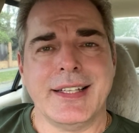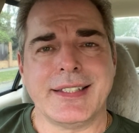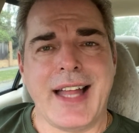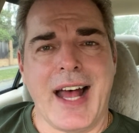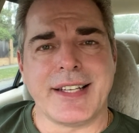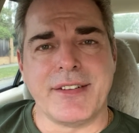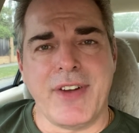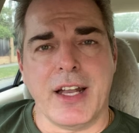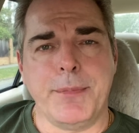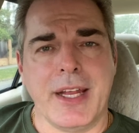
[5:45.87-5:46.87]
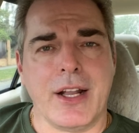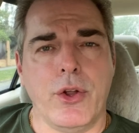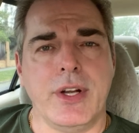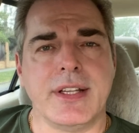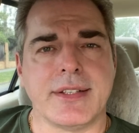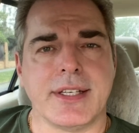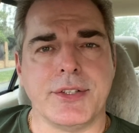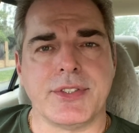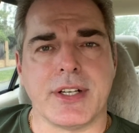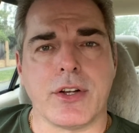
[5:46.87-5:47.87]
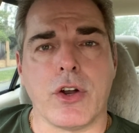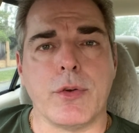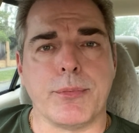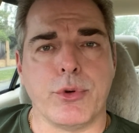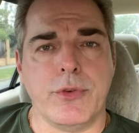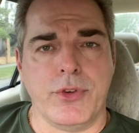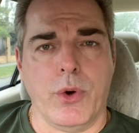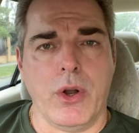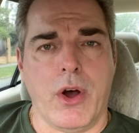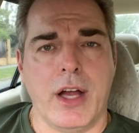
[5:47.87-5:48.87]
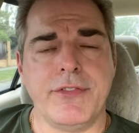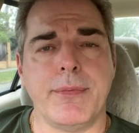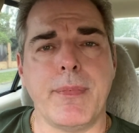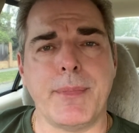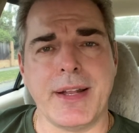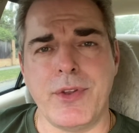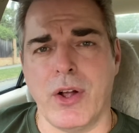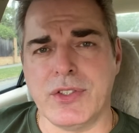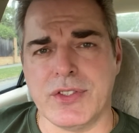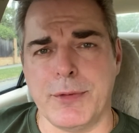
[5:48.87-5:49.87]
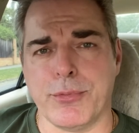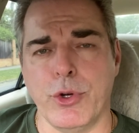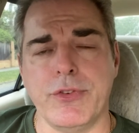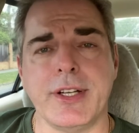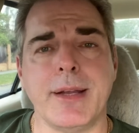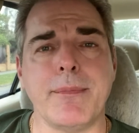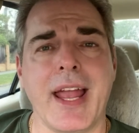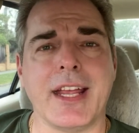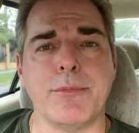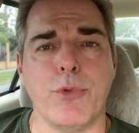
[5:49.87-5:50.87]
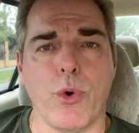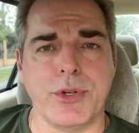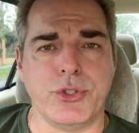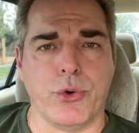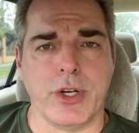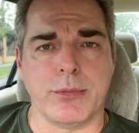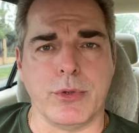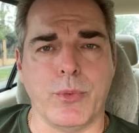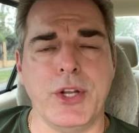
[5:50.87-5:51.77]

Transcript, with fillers: Start developing and learning the skills that are going to improve your life, but not just improve it, make it more enjoyable.